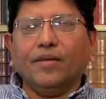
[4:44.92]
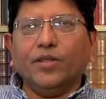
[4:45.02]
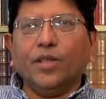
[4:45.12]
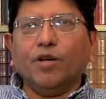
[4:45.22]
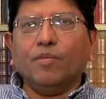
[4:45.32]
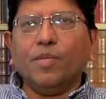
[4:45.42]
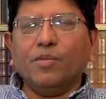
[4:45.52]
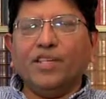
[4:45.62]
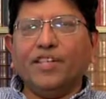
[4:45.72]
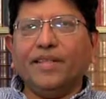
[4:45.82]
Without
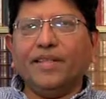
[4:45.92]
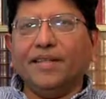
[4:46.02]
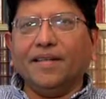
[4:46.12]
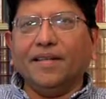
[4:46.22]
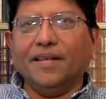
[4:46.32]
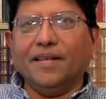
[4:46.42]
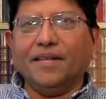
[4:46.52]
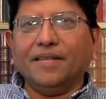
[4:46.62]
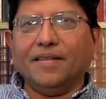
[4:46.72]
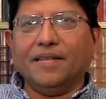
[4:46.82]
memory,
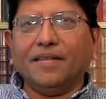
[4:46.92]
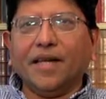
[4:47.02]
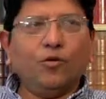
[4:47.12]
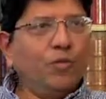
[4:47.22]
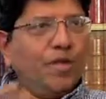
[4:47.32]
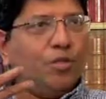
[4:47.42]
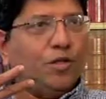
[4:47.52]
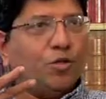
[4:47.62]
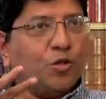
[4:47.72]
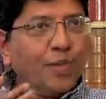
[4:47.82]
I wouldn't be able
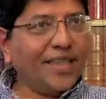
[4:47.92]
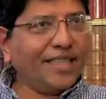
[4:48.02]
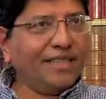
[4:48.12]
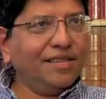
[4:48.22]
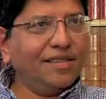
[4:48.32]
to speak.